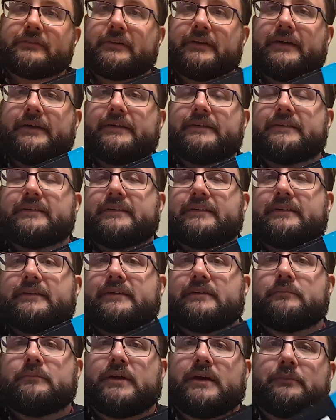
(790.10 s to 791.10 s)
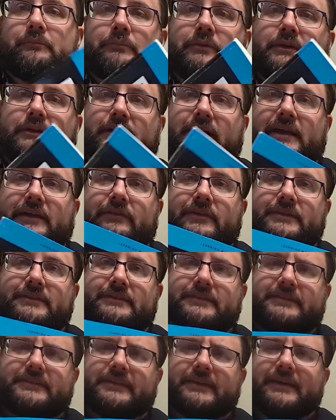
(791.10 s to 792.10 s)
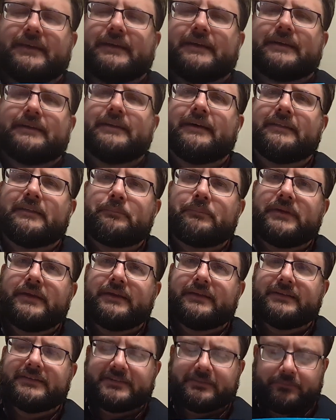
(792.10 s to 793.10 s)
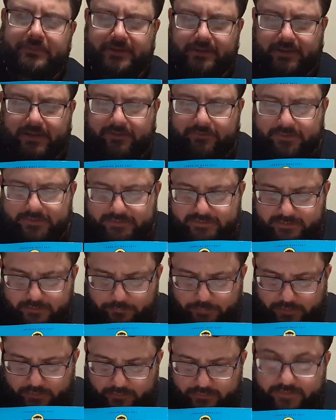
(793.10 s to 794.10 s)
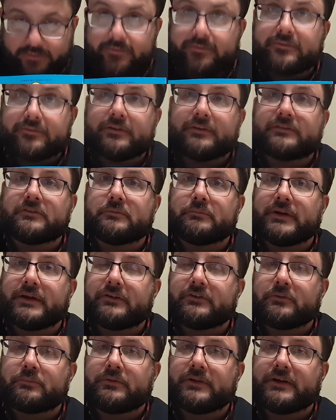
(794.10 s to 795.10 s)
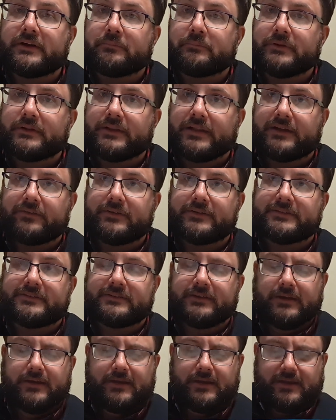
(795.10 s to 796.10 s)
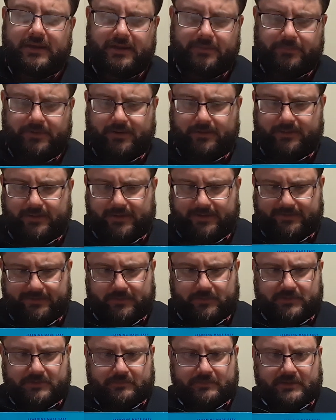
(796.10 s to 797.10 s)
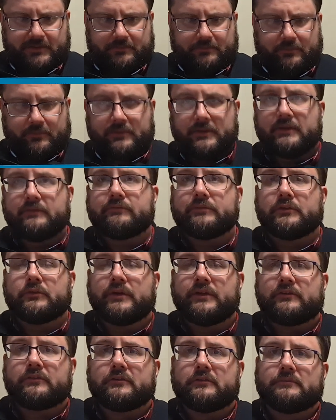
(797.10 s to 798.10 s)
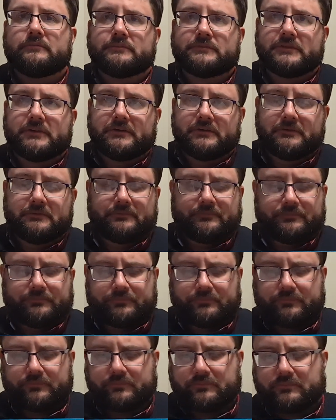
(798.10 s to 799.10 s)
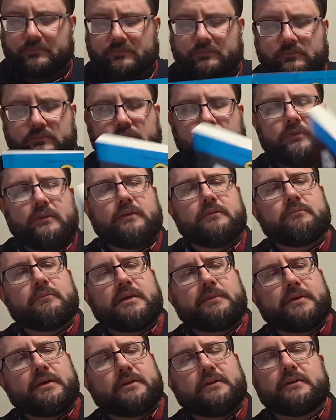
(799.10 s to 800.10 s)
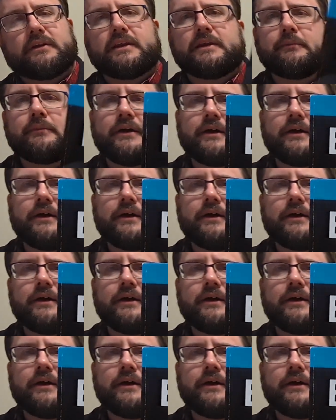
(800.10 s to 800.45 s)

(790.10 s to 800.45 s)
right, by Bill Evans. Not the pianist Bill Evans. Apparently, there's also a banjo player, Bill Evans. Apparently, he seems to be pretty influential, so maybe I'll look him